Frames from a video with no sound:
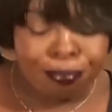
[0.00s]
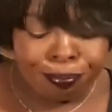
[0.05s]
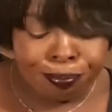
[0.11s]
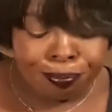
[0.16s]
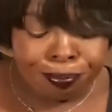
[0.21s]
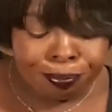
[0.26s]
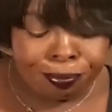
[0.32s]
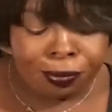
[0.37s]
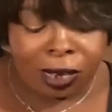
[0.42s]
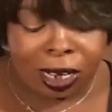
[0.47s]
Mm
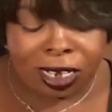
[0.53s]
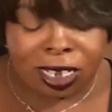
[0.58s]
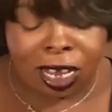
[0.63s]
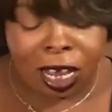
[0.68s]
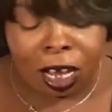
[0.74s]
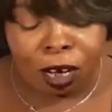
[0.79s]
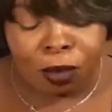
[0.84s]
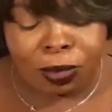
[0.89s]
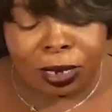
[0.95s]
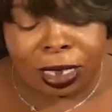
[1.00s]
-hmm, that's
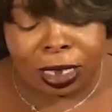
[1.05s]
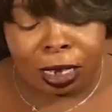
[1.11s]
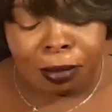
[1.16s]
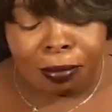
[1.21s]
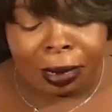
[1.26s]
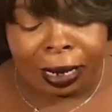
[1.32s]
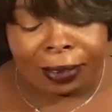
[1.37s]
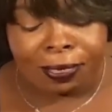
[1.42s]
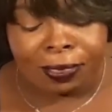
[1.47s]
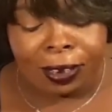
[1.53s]
all I'm going to say
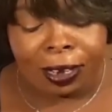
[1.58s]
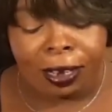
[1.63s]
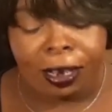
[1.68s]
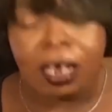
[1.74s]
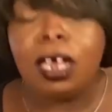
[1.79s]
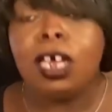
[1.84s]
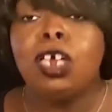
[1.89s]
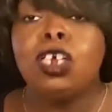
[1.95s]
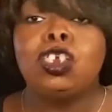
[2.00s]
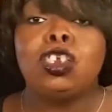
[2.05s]
about that.
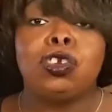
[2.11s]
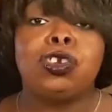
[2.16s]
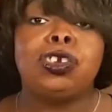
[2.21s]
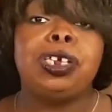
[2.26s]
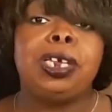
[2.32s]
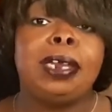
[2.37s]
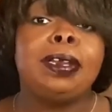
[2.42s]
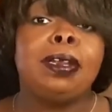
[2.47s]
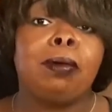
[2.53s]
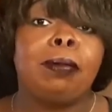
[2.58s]

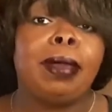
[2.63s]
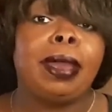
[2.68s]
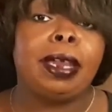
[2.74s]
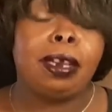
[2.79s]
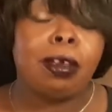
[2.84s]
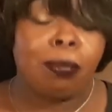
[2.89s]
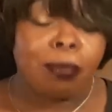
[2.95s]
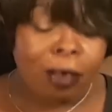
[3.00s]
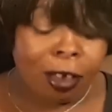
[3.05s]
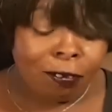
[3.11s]
She ended up
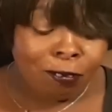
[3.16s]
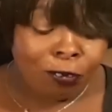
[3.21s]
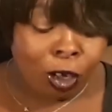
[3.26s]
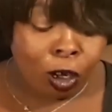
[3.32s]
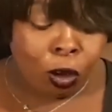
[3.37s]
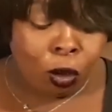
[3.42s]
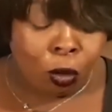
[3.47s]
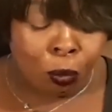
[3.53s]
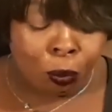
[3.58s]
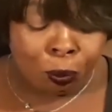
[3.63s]
hanging up that
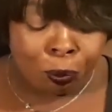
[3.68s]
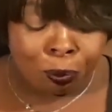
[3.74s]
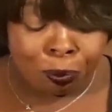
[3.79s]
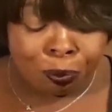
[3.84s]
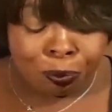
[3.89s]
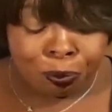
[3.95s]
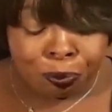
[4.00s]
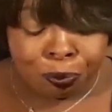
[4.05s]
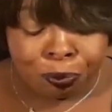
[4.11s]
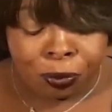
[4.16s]
phone.
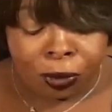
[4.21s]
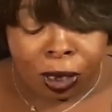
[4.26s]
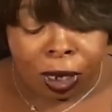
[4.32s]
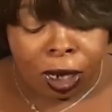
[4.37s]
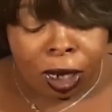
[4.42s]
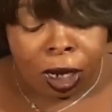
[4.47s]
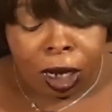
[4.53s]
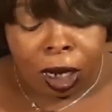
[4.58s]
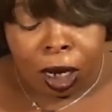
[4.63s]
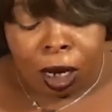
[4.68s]

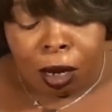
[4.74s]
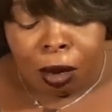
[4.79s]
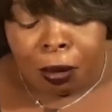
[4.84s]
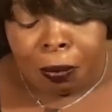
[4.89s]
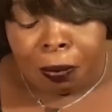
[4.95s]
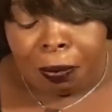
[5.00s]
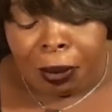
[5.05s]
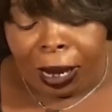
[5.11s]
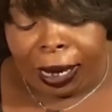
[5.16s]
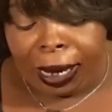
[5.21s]

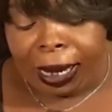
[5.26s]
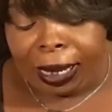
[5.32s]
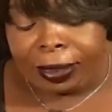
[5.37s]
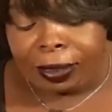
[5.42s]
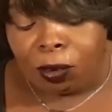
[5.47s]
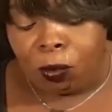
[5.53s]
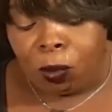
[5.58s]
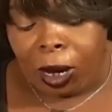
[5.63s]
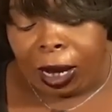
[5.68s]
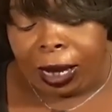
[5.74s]
Back at
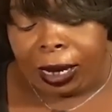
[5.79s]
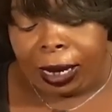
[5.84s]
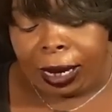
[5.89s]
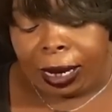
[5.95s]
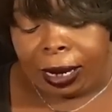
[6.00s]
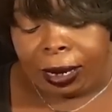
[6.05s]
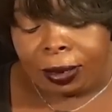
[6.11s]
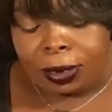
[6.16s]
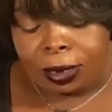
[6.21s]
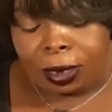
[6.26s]
the White
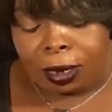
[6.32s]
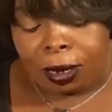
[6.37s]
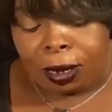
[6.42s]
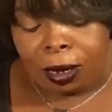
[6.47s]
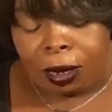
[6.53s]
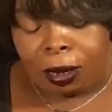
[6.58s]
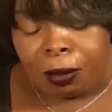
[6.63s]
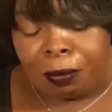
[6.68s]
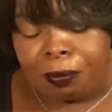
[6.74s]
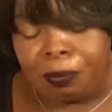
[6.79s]
House,
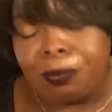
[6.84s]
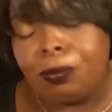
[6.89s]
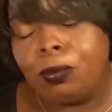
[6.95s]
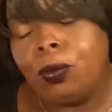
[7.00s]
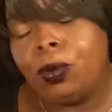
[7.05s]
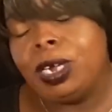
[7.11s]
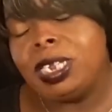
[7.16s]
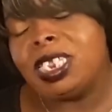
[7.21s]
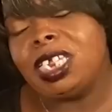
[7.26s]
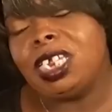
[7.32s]
um,
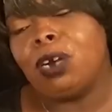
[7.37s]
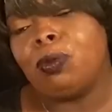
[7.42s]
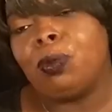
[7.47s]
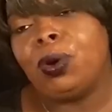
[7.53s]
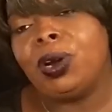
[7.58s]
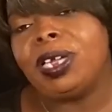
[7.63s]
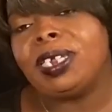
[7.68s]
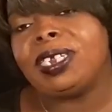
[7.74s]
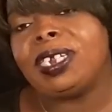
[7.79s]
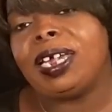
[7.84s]
we see the
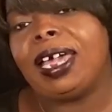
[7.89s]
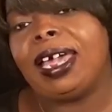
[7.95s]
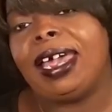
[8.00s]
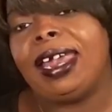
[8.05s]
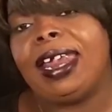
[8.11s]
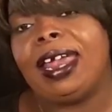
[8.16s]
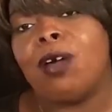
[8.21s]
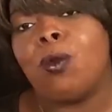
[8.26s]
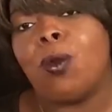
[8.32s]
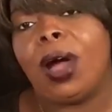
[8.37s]
president
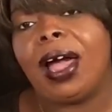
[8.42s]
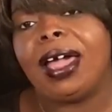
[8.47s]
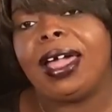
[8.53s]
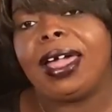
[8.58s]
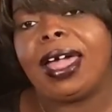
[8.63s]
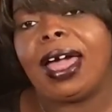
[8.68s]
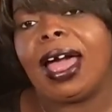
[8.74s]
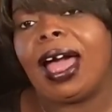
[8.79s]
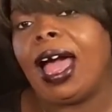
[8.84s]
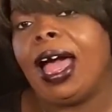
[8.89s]
and that white
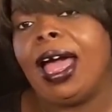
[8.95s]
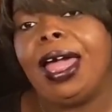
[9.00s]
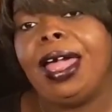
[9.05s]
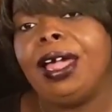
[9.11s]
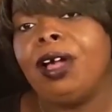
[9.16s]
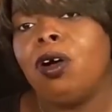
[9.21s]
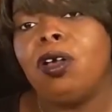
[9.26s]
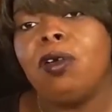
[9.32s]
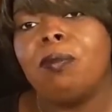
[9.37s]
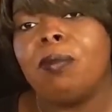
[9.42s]
guy. I ain't
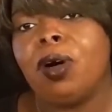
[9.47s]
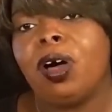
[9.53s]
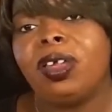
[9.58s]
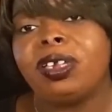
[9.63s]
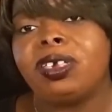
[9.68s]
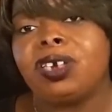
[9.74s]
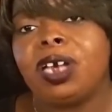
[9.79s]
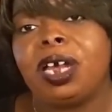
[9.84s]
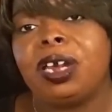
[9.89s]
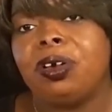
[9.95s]
gonna even bother
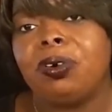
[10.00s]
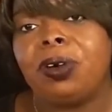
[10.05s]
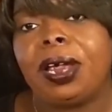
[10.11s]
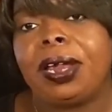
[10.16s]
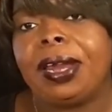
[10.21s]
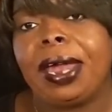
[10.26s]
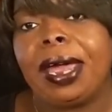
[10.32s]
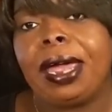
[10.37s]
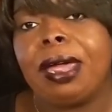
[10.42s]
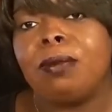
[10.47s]
trying to know their
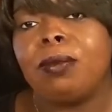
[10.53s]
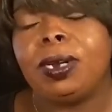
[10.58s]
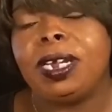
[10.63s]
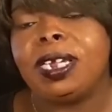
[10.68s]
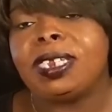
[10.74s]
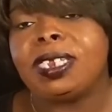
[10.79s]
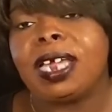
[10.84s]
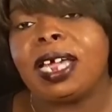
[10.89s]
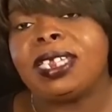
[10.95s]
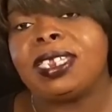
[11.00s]
name
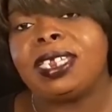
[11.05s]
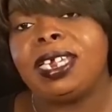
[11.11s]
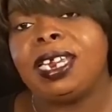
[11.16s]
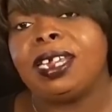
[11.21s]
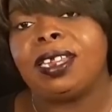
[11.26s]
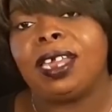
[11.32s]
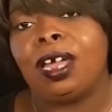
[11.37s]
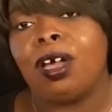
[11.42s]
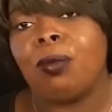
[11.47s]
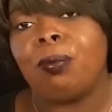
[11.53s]
unless I see
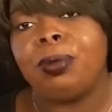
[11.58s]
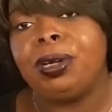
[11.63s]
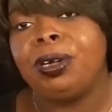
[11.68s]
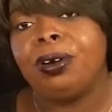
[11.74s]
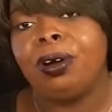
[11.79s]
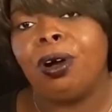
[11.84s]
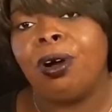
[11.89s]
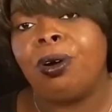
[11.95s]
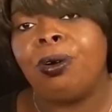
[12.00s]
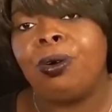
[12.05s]
that they appear
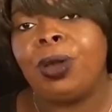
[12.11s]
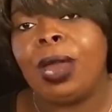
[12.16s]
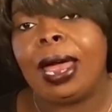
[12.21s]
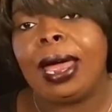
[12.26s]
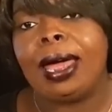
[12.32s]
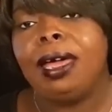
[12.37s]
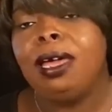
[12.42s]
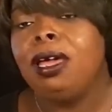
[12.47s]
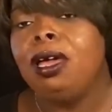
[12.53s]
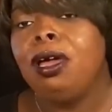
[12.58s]
a whole lot.